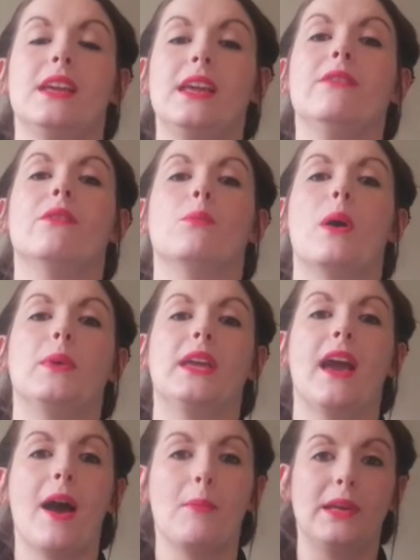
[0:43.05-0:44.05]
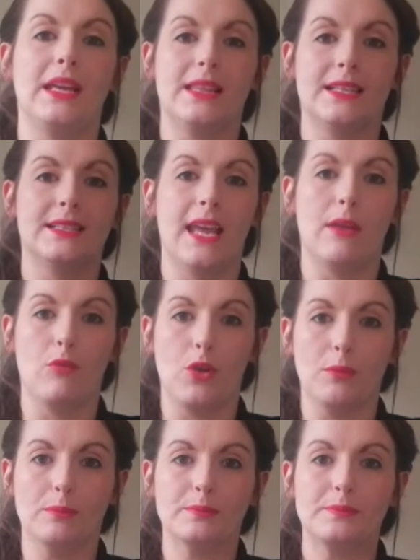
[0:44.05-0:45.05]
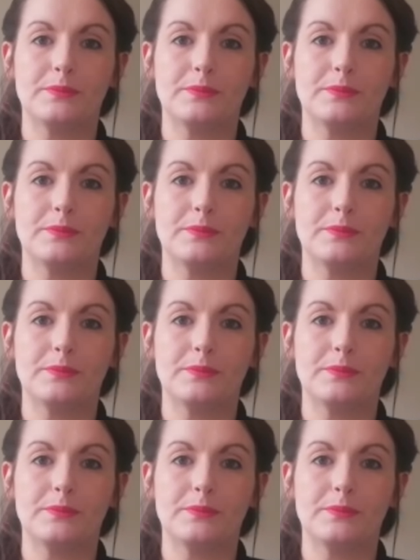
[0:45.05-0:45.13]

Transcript: even when we can't be in the same room.